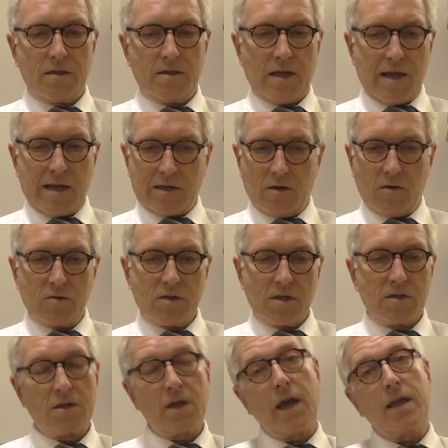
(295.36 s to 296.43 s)

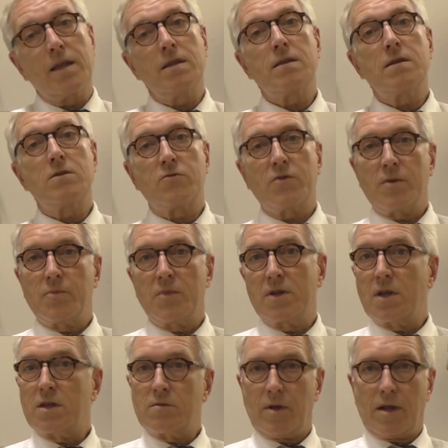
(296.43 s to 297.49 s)
diagnosis and
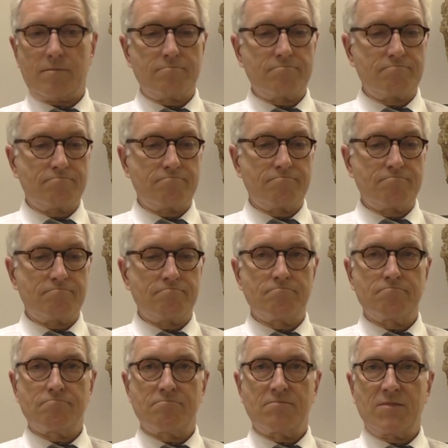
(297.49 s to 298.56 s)
treatment as well.
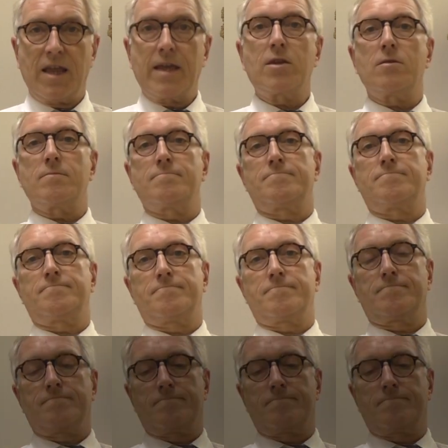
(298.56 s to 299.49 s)
Thank you.